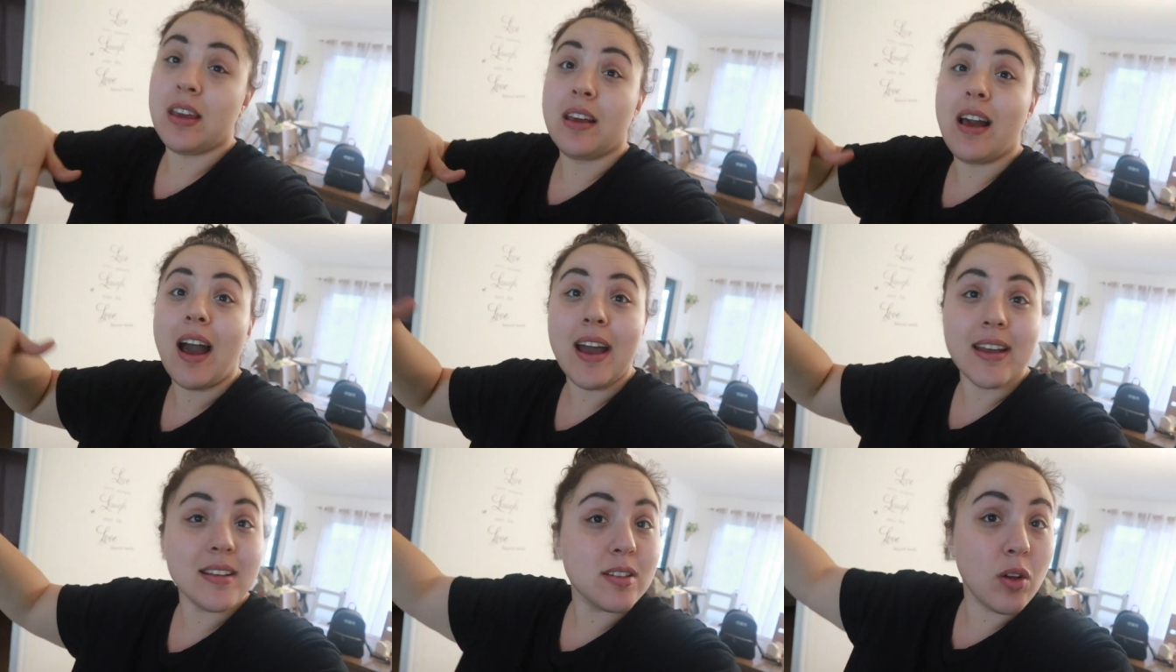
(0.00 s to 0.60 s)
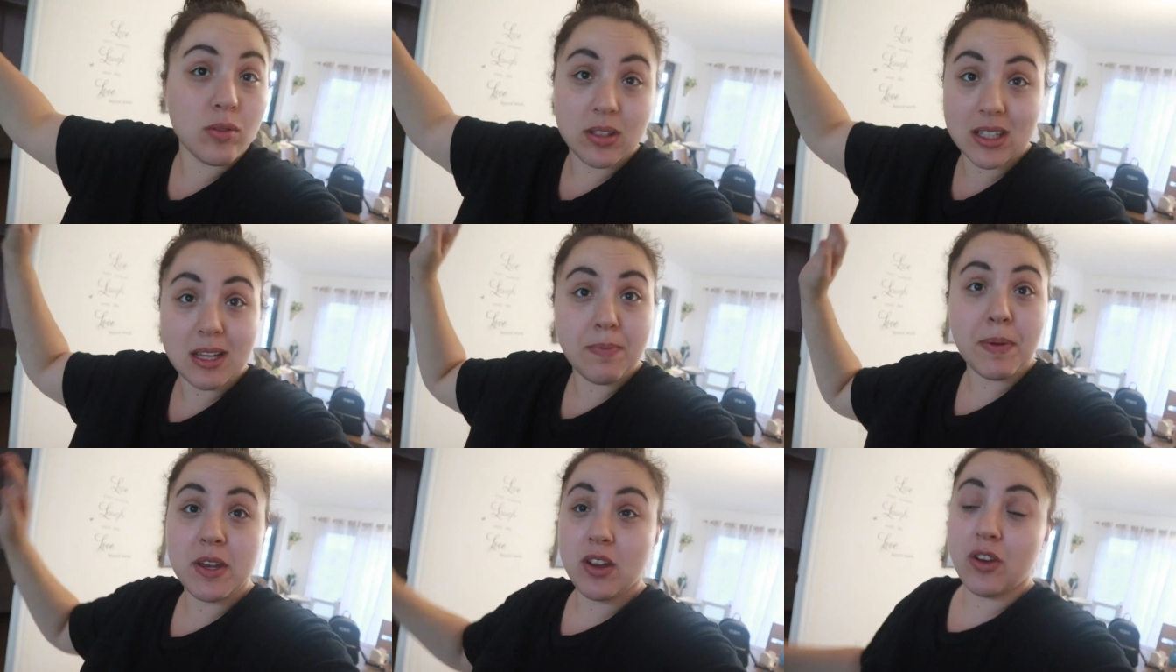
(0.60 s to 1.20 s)
guys, go
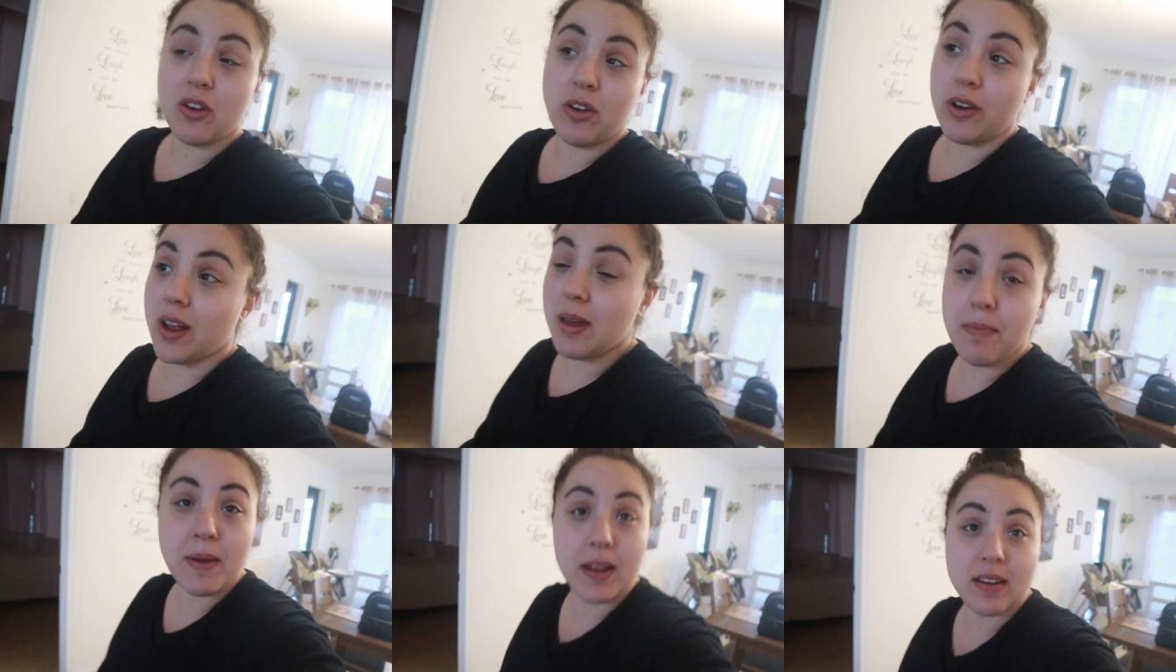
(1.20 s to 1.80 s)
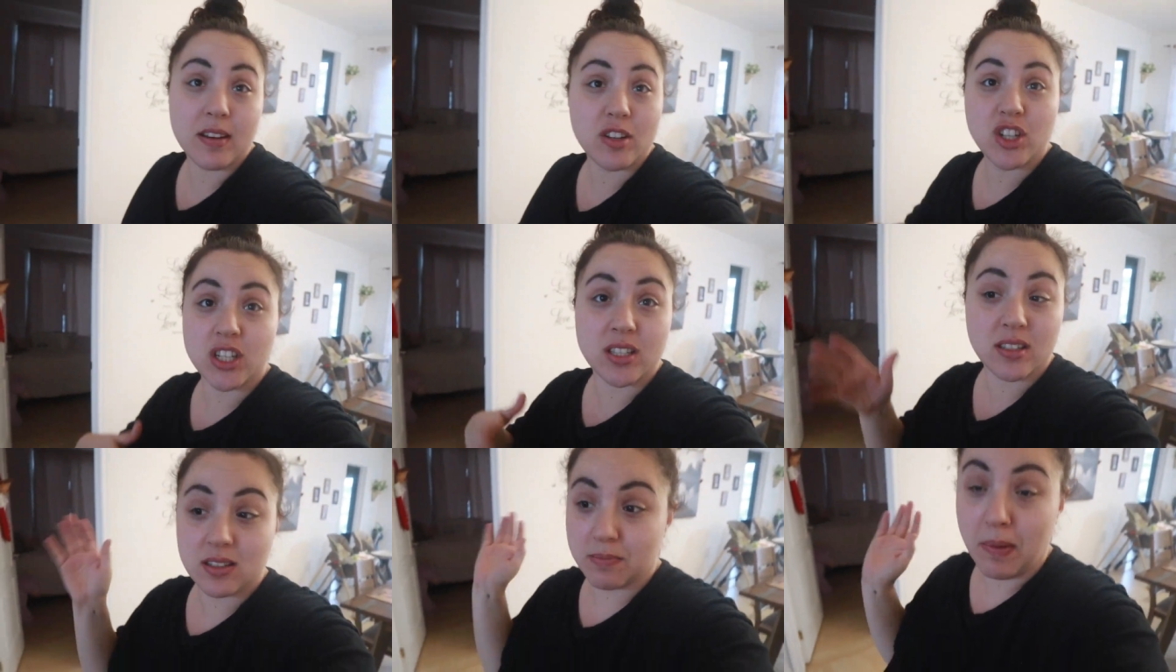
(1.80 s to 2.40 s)
sleep in your crib and
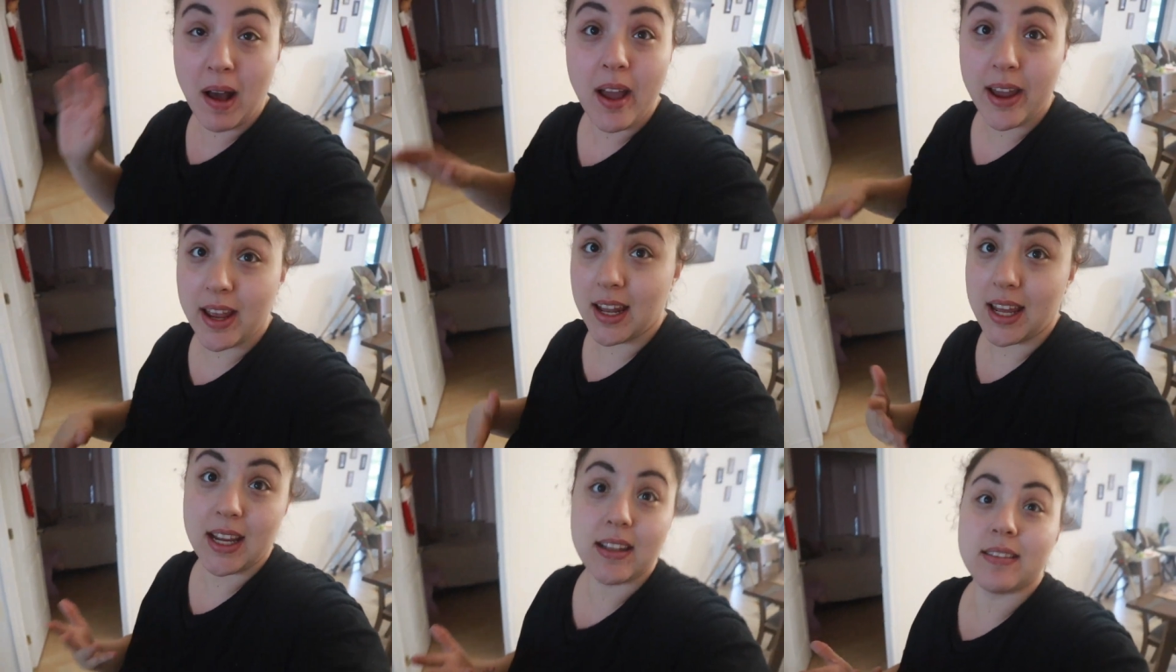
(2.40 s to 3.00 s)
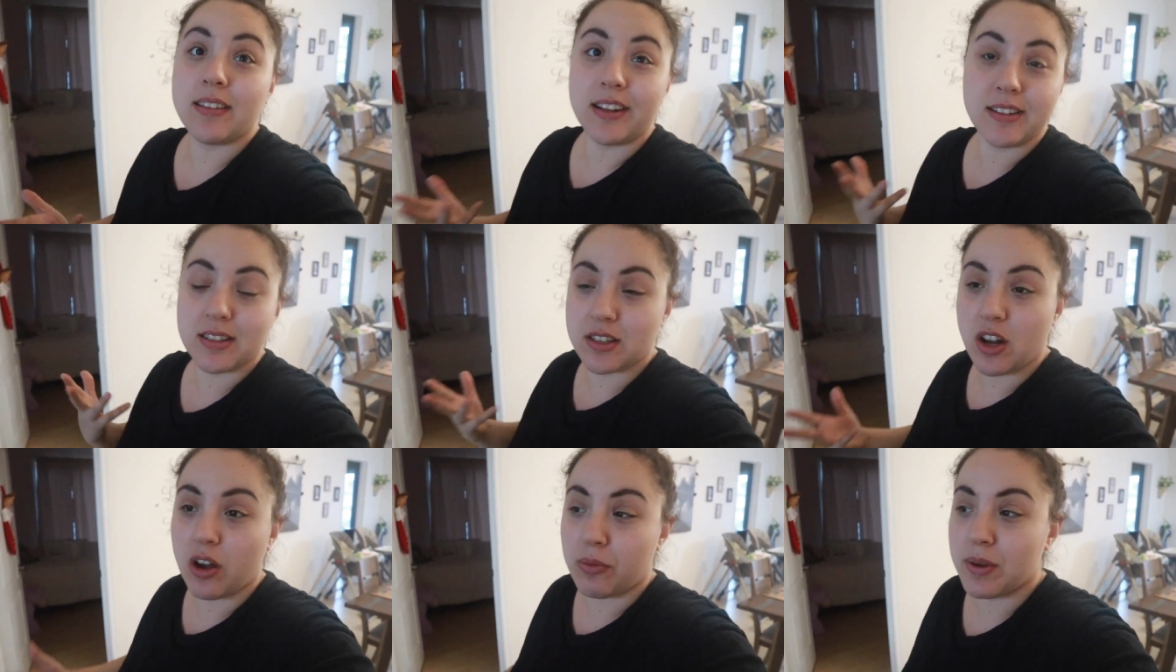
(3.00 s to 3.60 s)
just buy. Like,
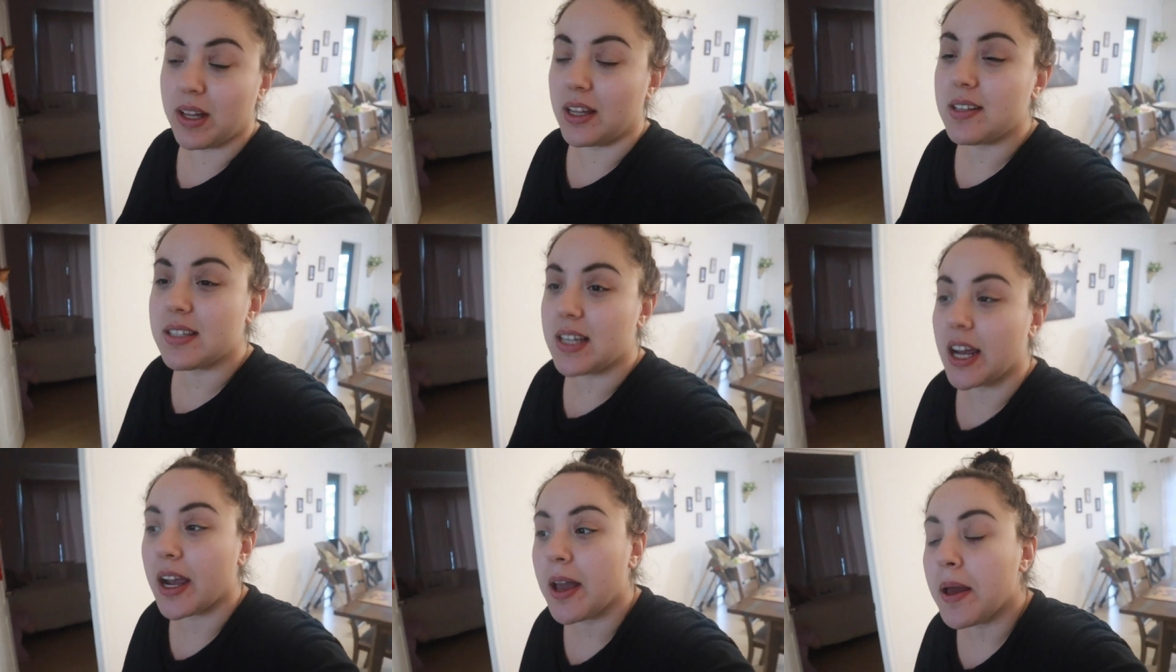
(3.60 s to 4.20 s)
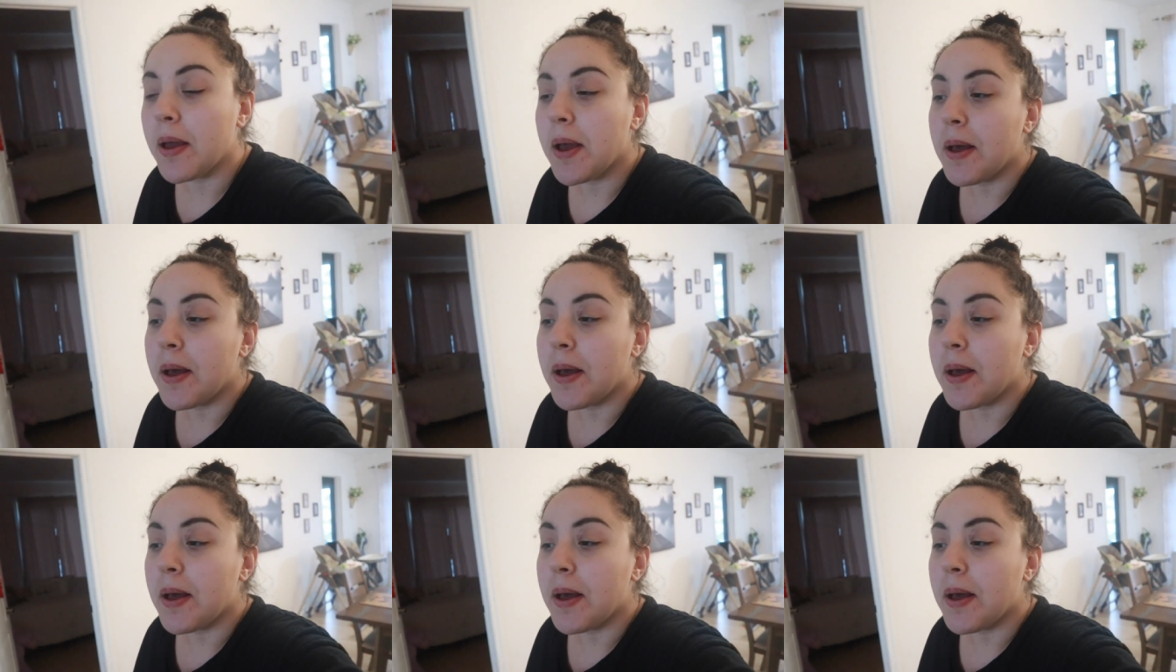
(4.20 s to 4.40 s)
that's not realistic.